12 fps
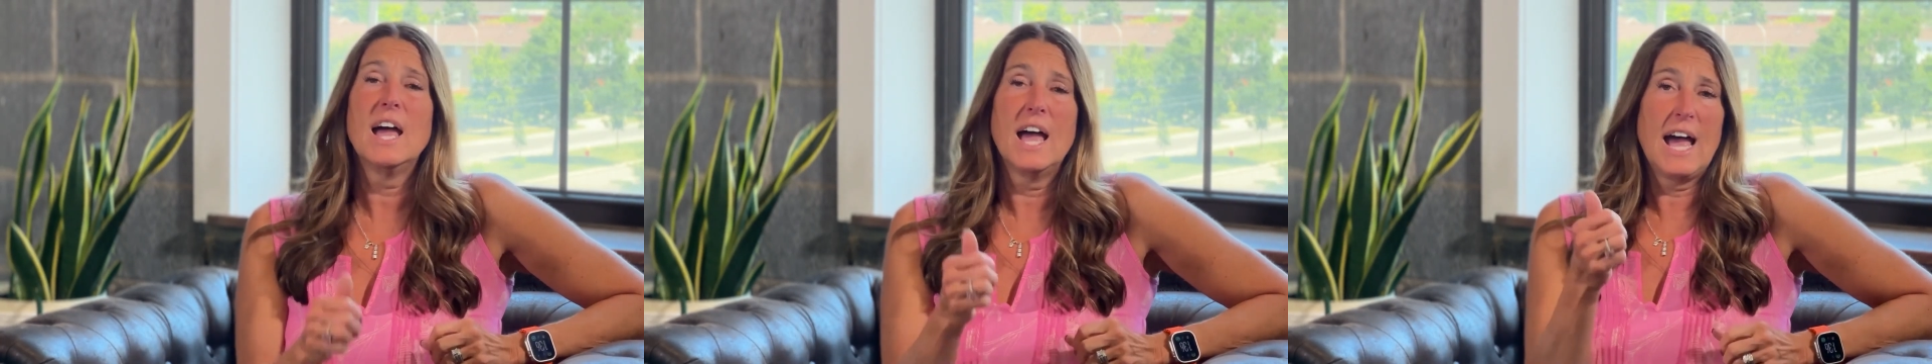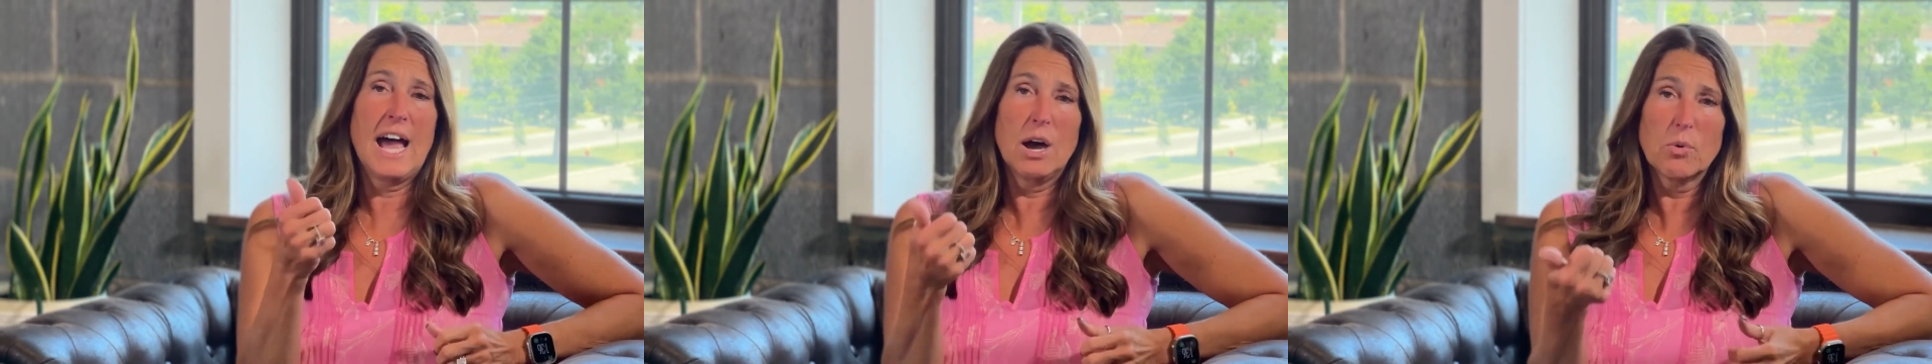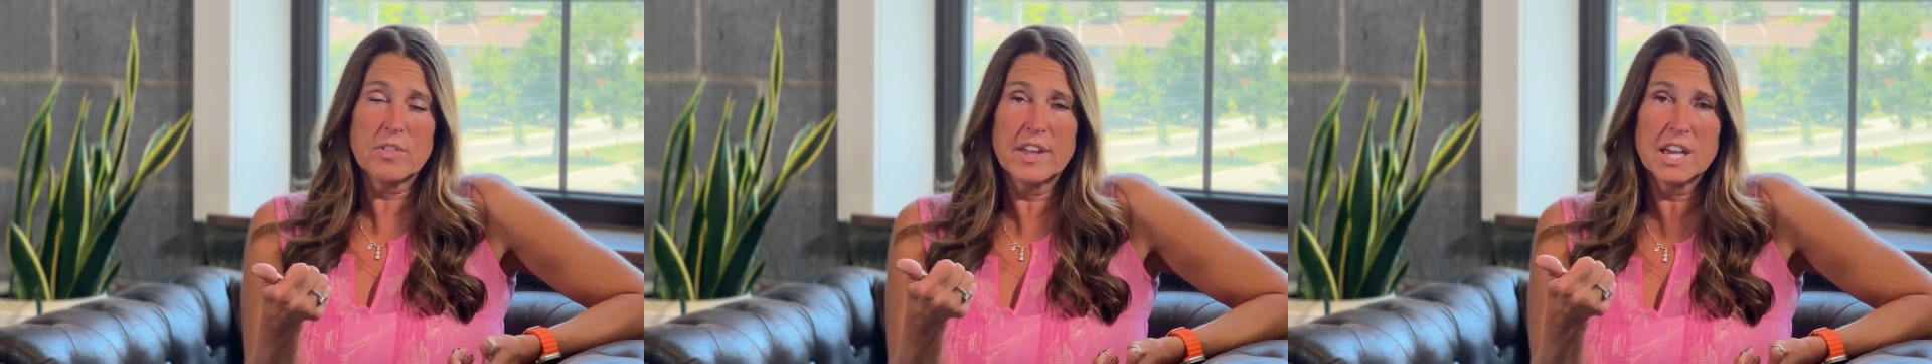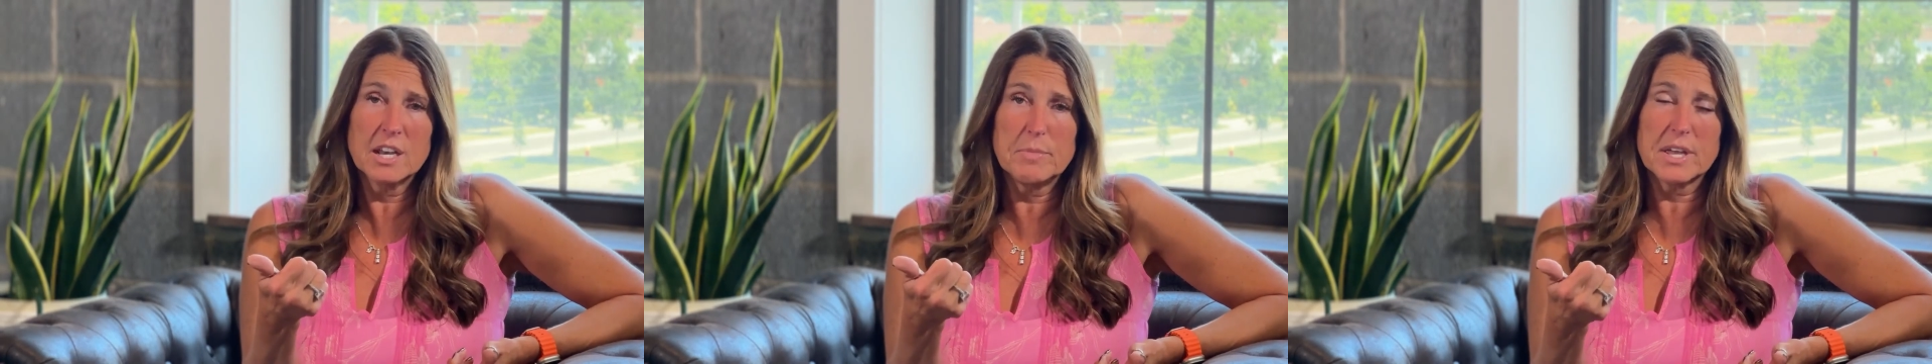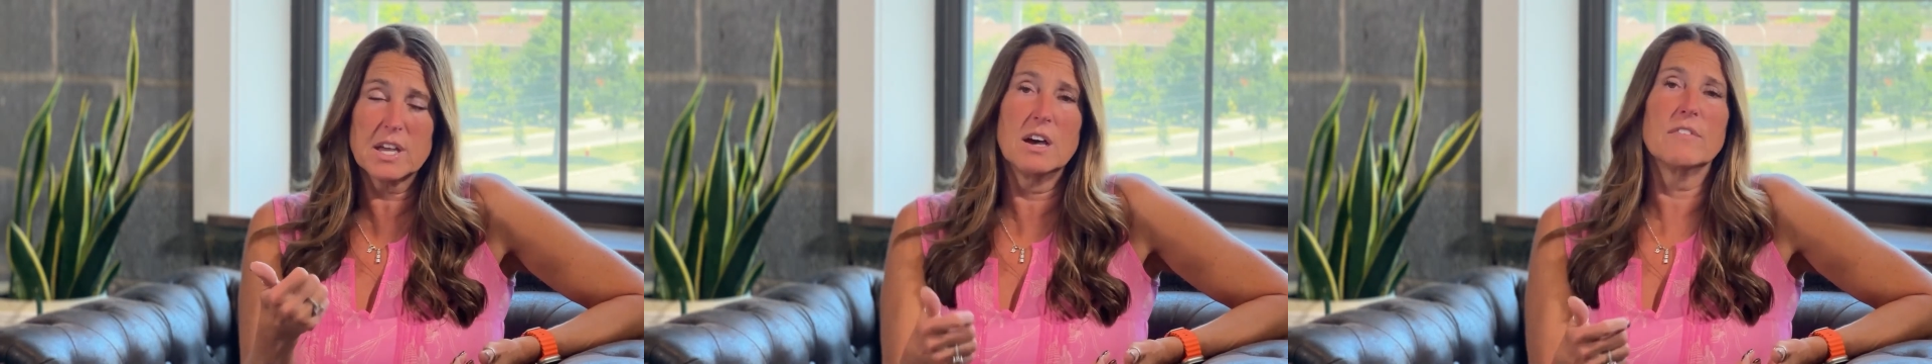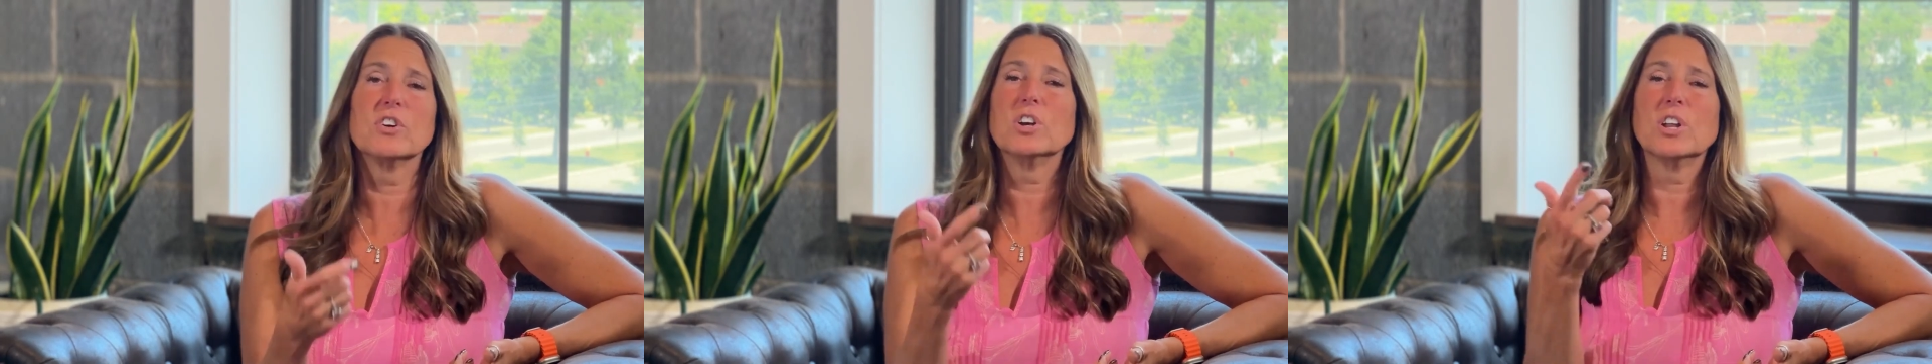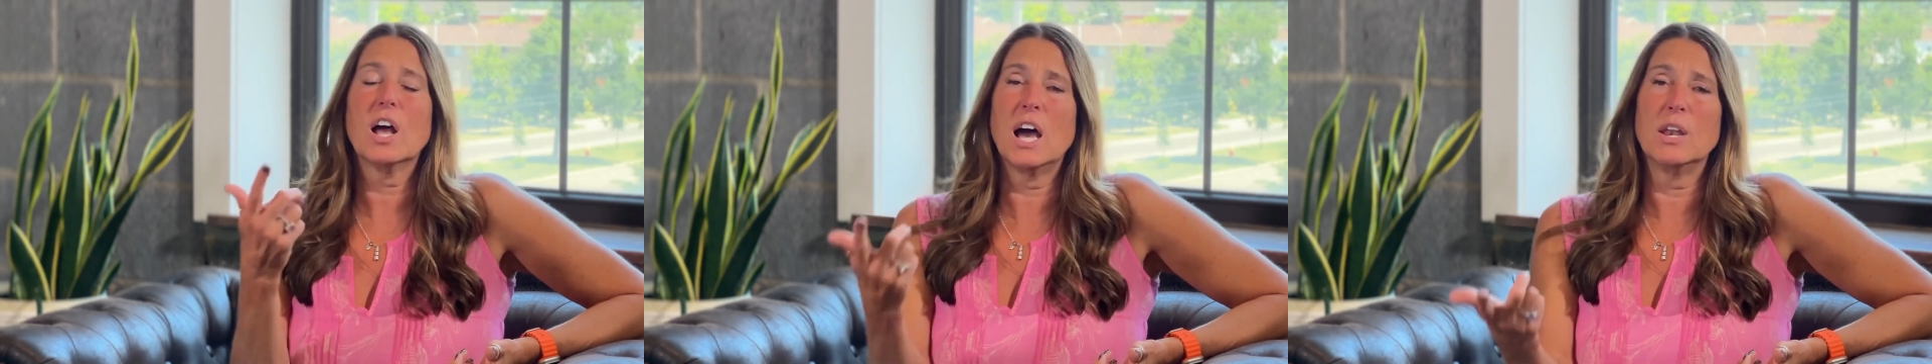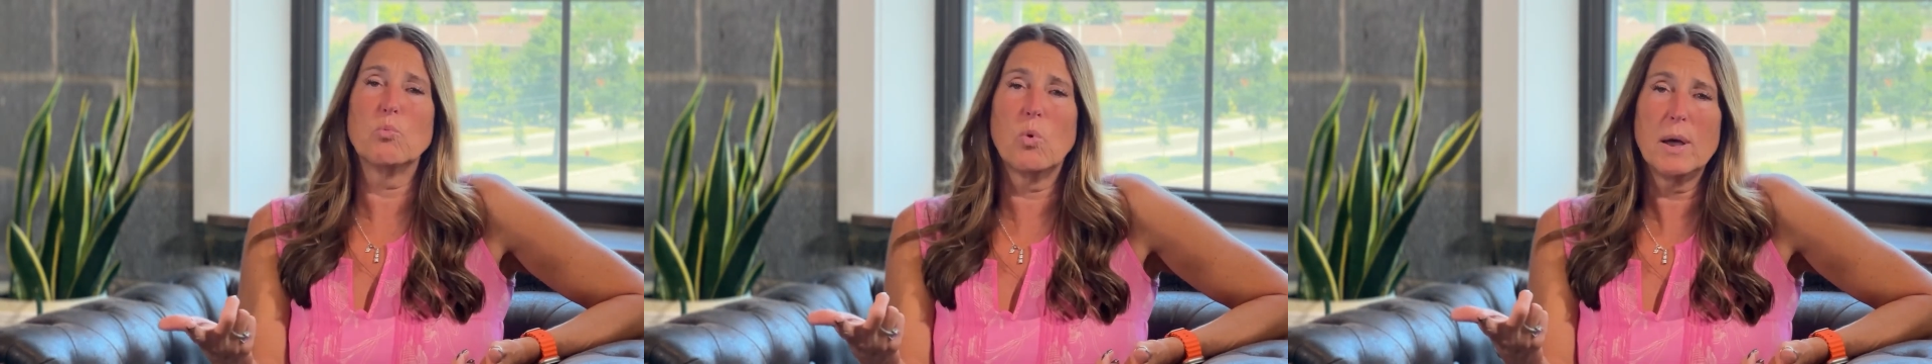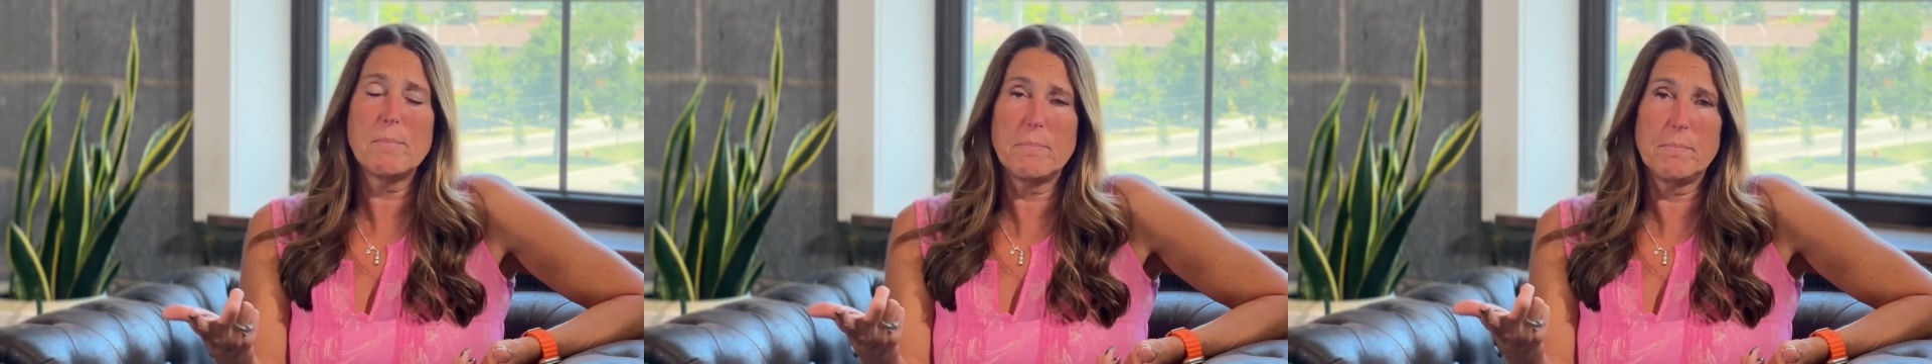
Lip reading: How are they going to be covered, on what